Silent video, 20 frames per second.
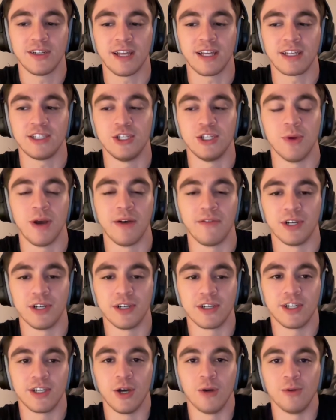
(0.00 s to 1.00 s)
Like, do you have
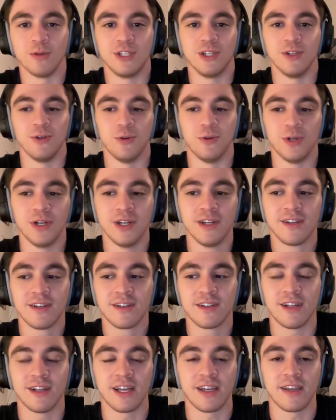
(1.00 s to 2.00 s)
a go to,
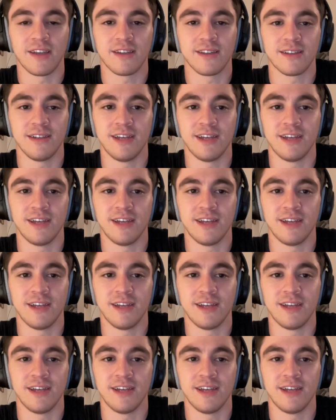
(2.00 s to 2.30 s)
like,